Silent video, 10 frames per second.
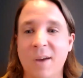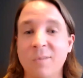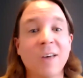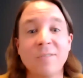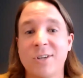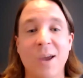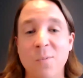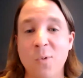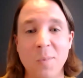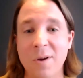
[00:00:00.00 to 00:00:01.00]
I'd love to
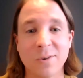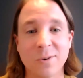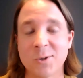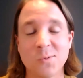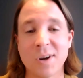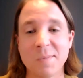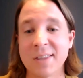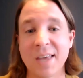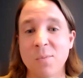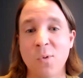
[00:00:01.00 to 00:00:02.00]
chat more about folks who want to
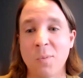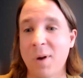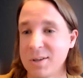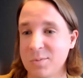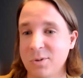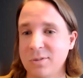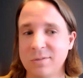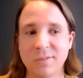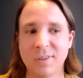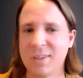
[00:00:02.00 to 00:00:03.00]
make that more
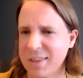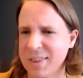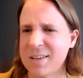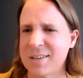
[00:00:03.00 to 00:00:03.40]
possible. I think